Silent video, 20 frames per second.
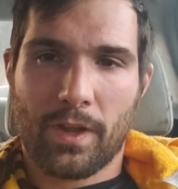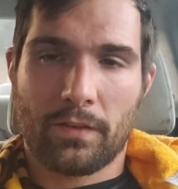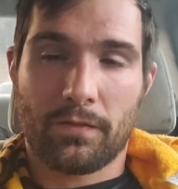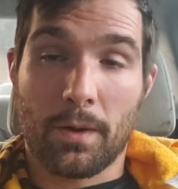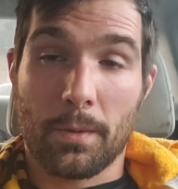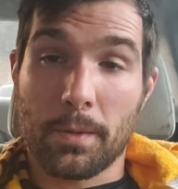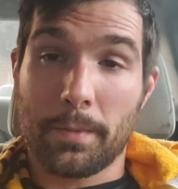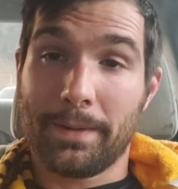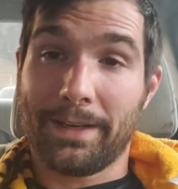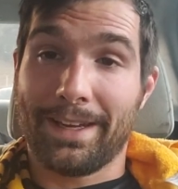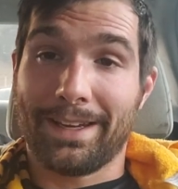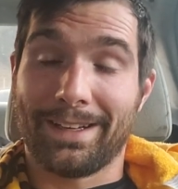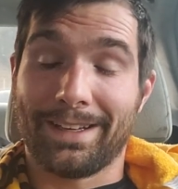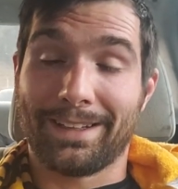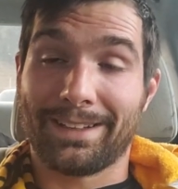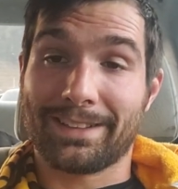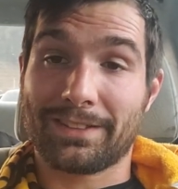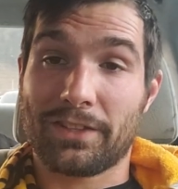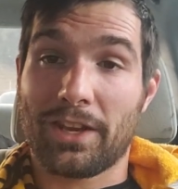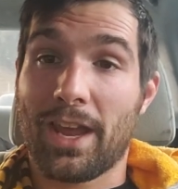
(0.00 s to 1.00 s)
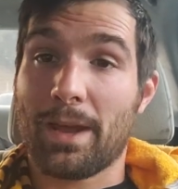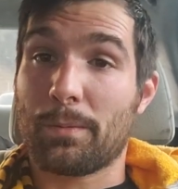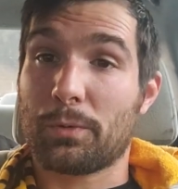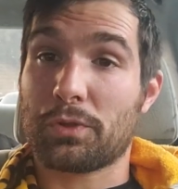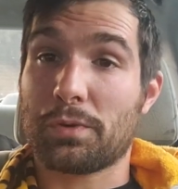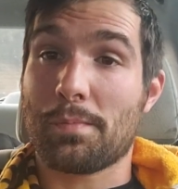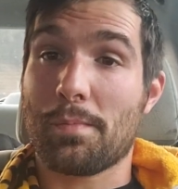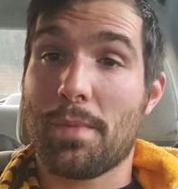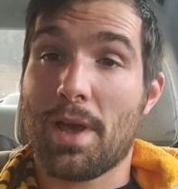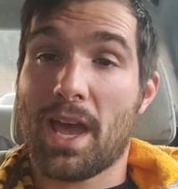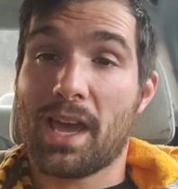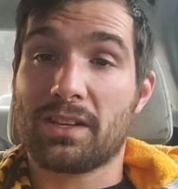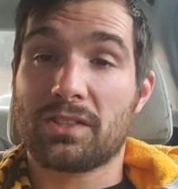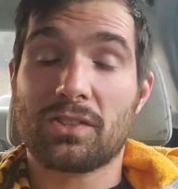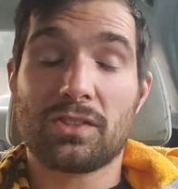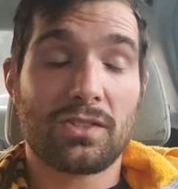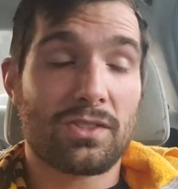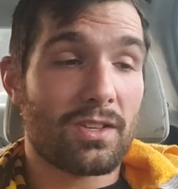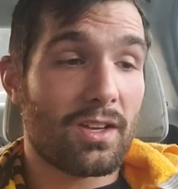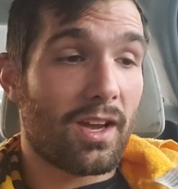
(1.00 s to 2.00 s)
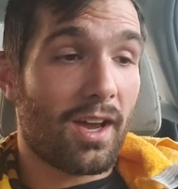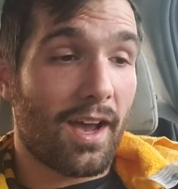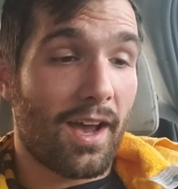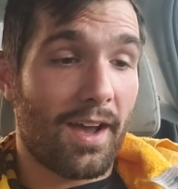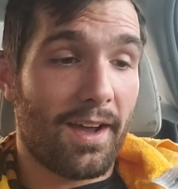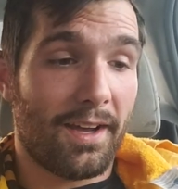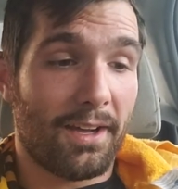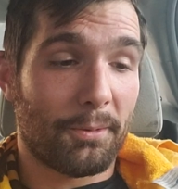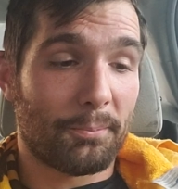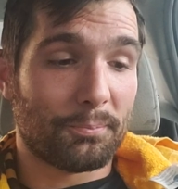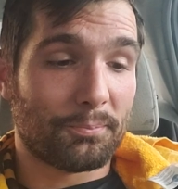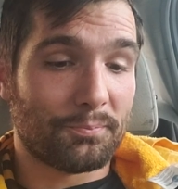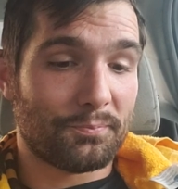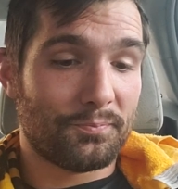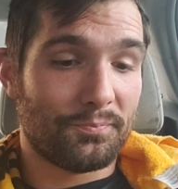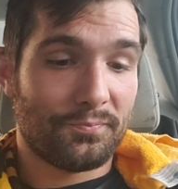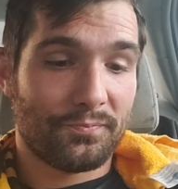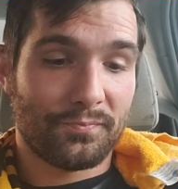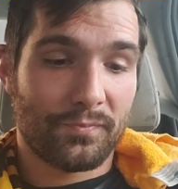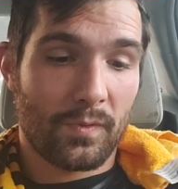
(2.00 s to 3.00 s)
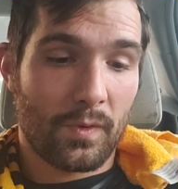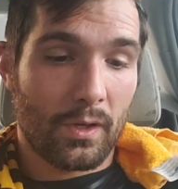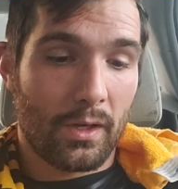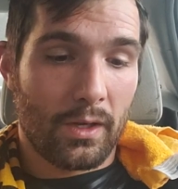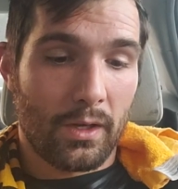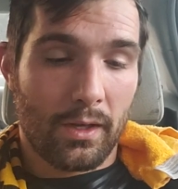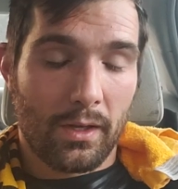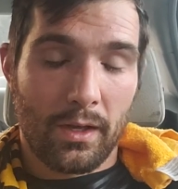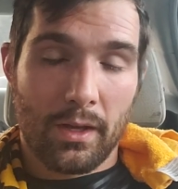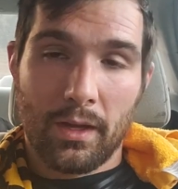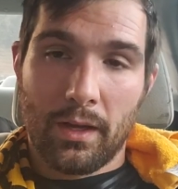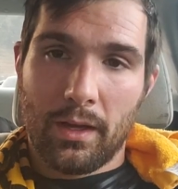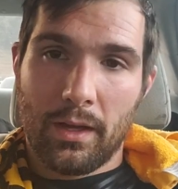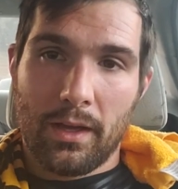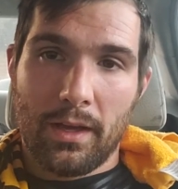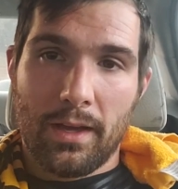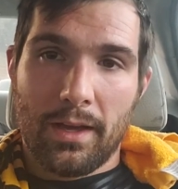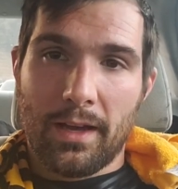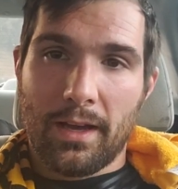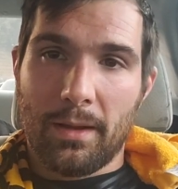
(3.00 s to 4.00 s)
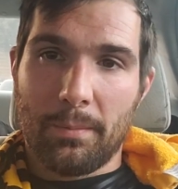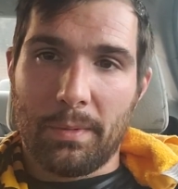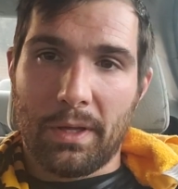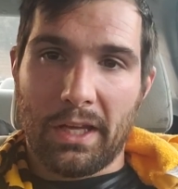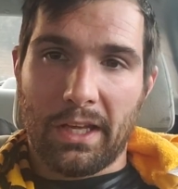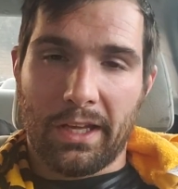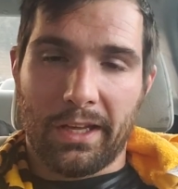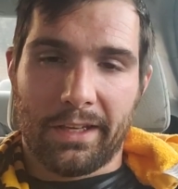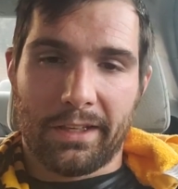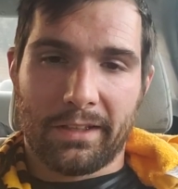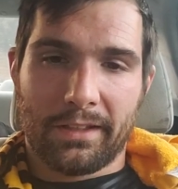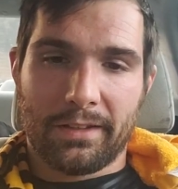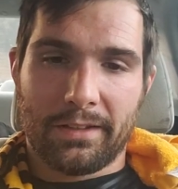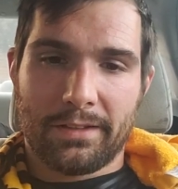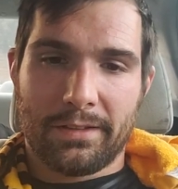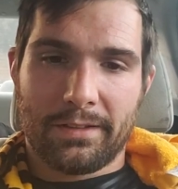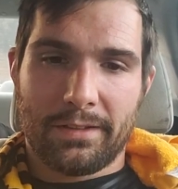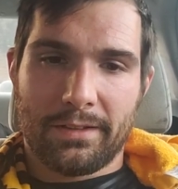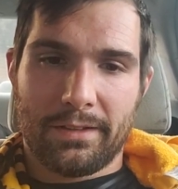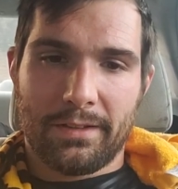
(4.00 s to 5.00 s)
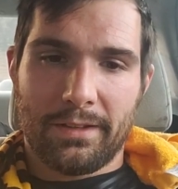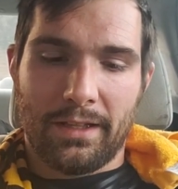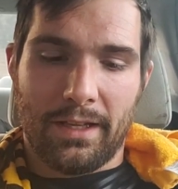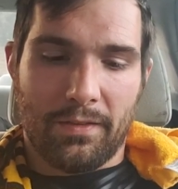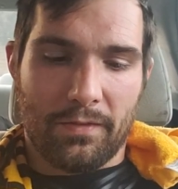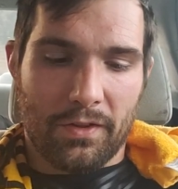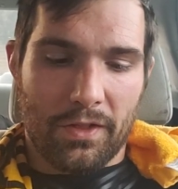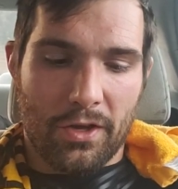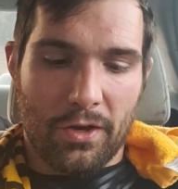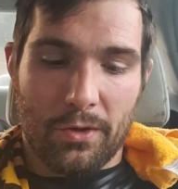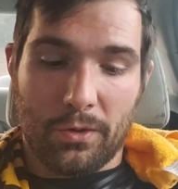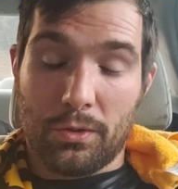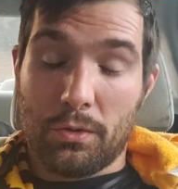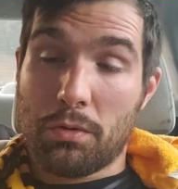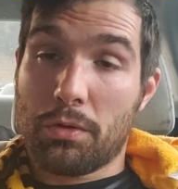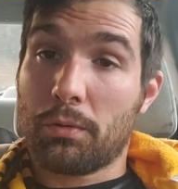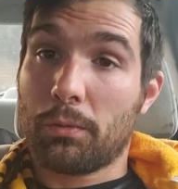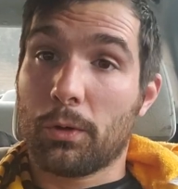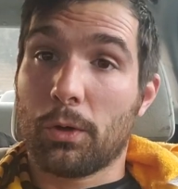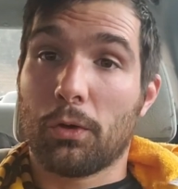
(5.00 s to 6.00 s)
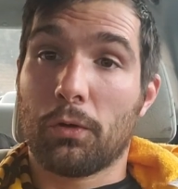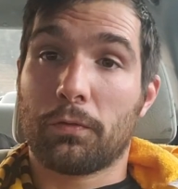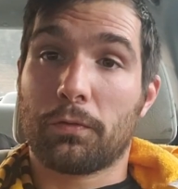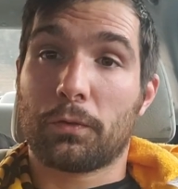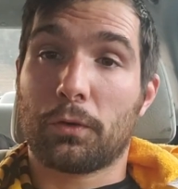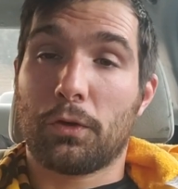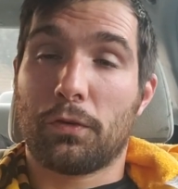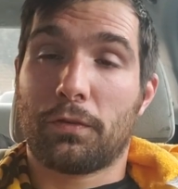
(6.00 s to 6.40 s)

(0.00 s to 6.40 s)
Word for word: From the beginning, this game was a mess. Um, I mean, even though you throw for